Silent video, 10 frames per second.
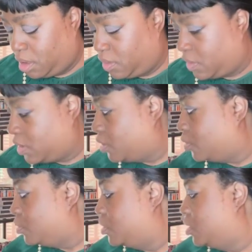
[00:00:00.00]

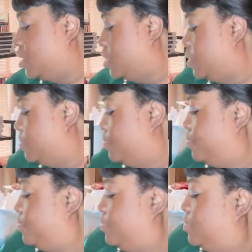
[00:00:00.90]
So, gonna
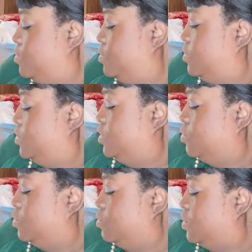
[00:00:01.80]

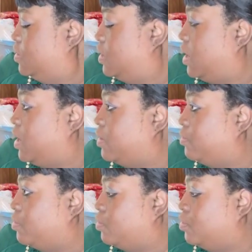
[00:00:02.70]
do these eyes
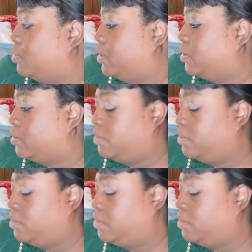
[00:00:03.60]
real quick.